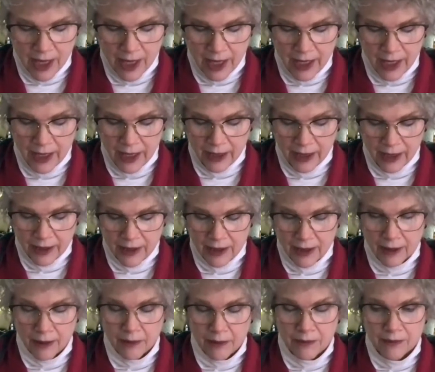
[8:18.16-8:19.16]

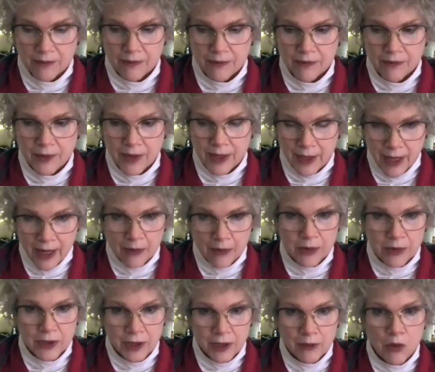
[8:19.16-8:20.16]
And then
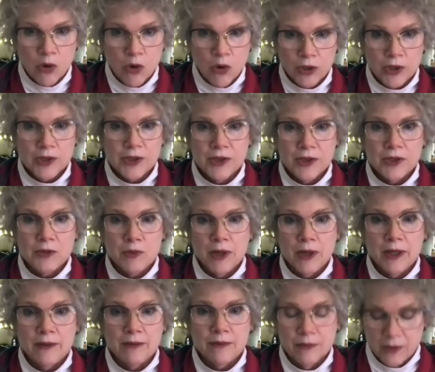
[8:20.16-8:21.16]
Absalom orders his
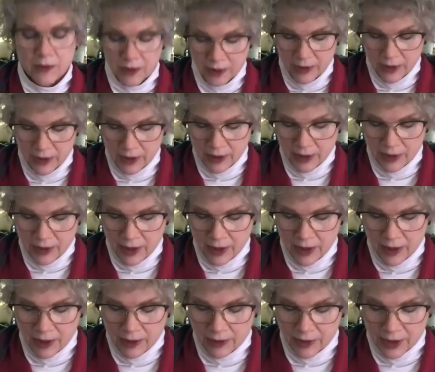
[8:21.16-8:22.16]
men
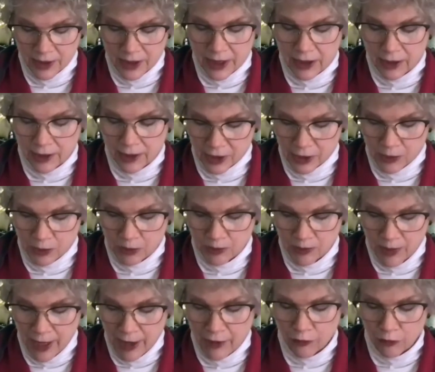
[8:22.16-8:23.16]
to kill his
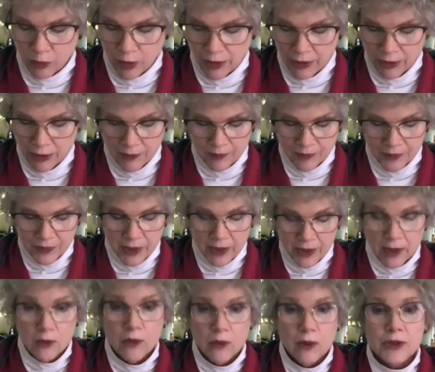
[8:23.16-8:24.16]
half-brother.
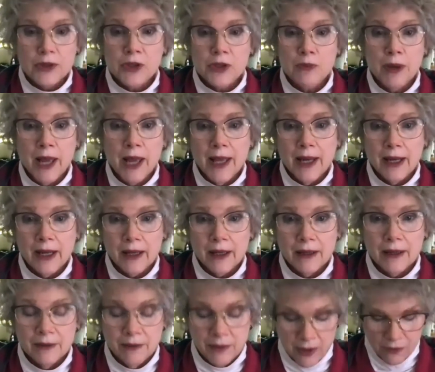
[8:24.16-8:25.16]
Well, there's a panic
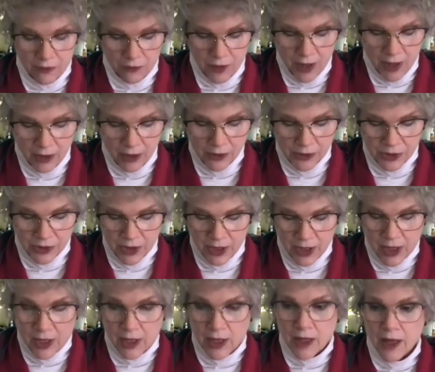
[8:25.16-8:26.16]
that follows,
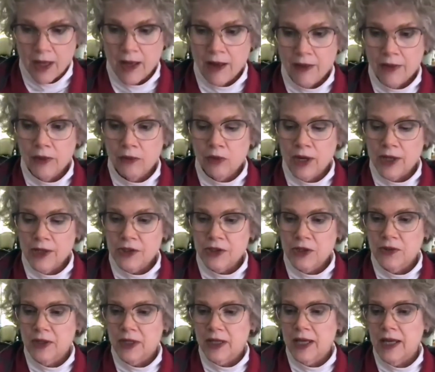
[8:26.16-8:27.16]
and the rest
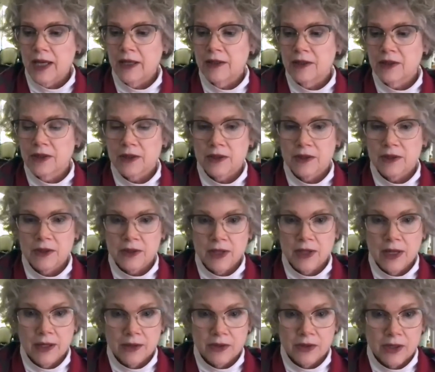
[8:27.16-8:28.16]
of the king's
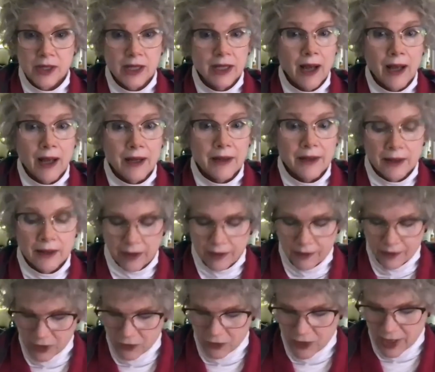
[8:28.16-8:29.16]
sons get out of there
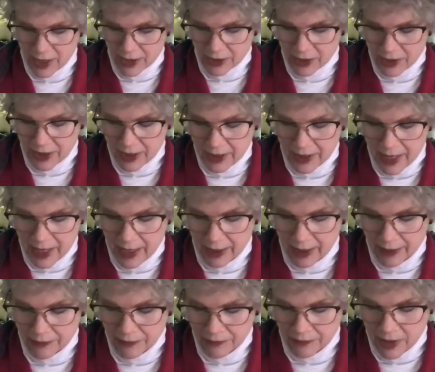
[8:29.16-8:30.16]
as fast as they
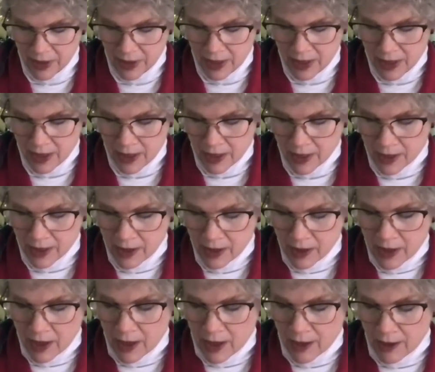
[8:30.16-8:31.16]
can.
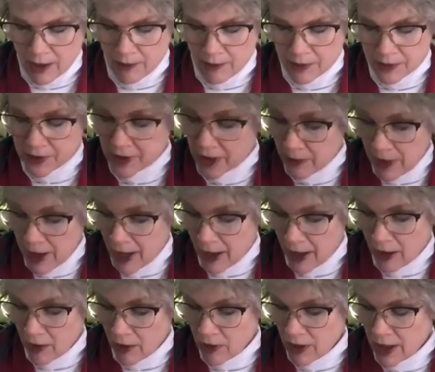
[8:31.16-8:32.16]

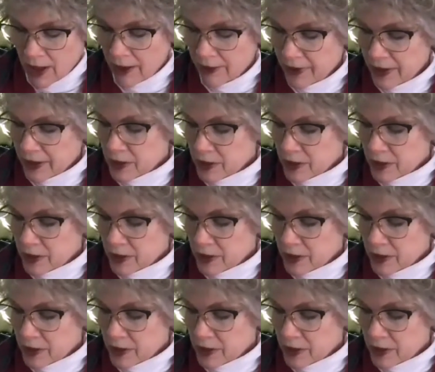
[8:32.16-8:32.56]
Somehow things